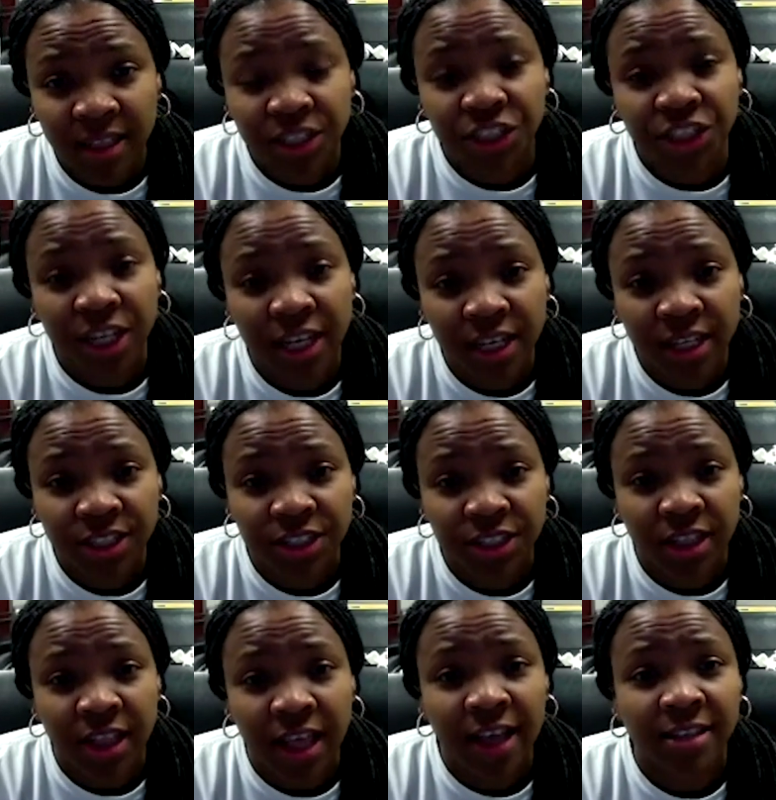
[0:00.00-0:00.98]
to change
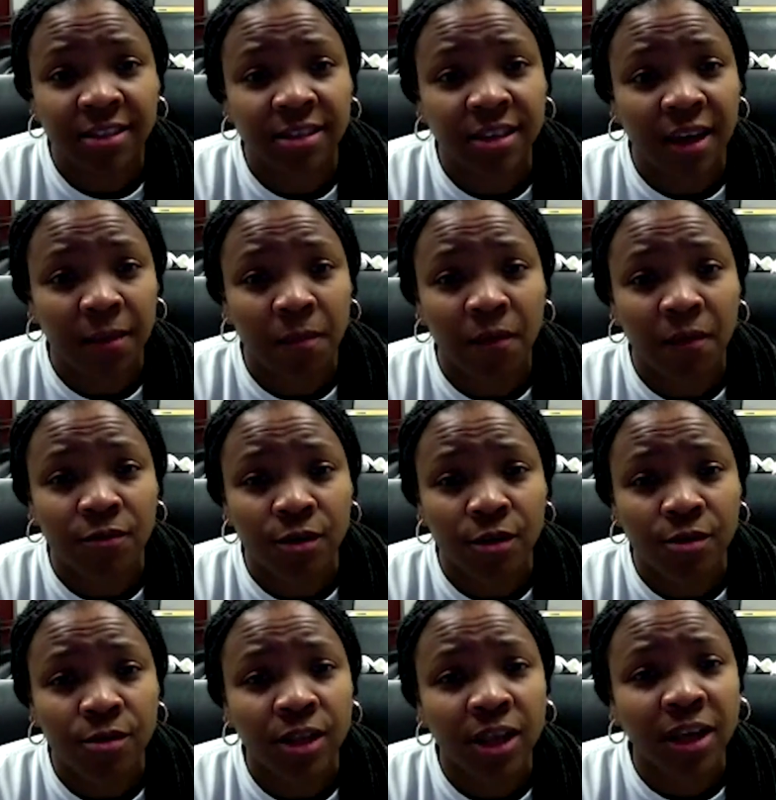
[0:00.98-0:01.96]
the landscape of
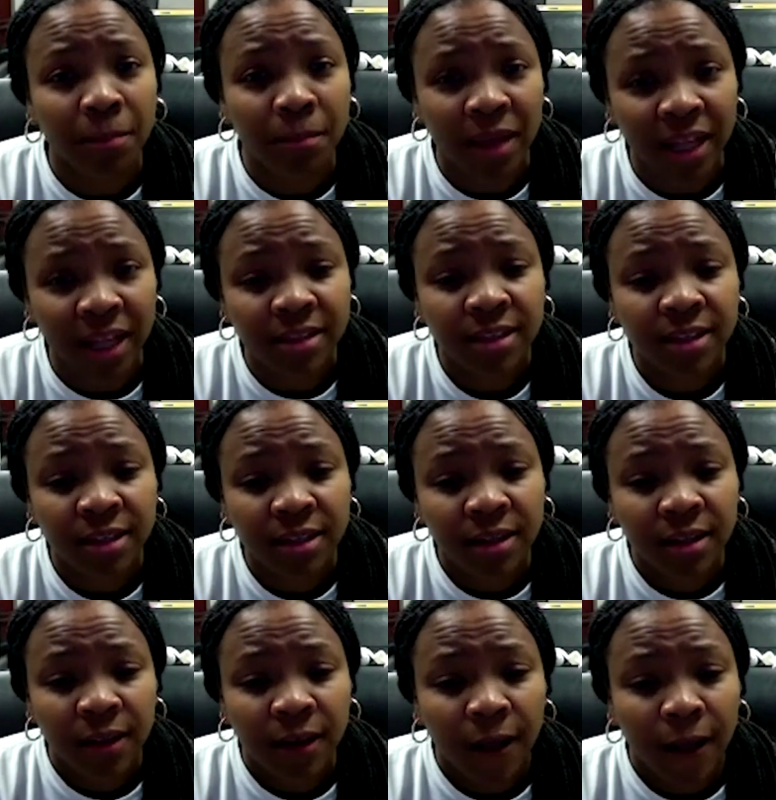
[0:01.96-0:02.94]
recruiting a bit.
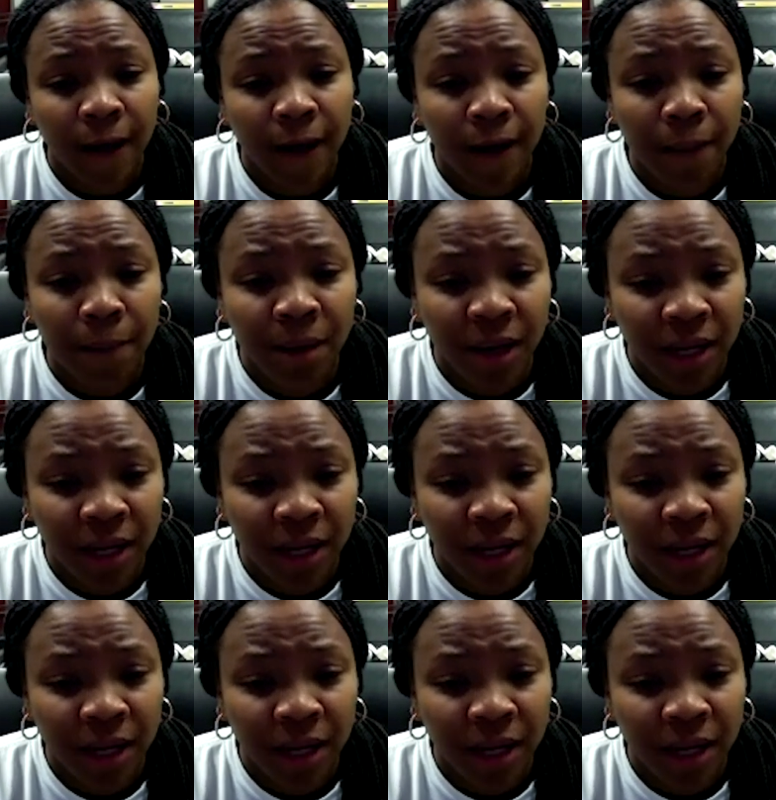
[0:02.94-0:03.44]
All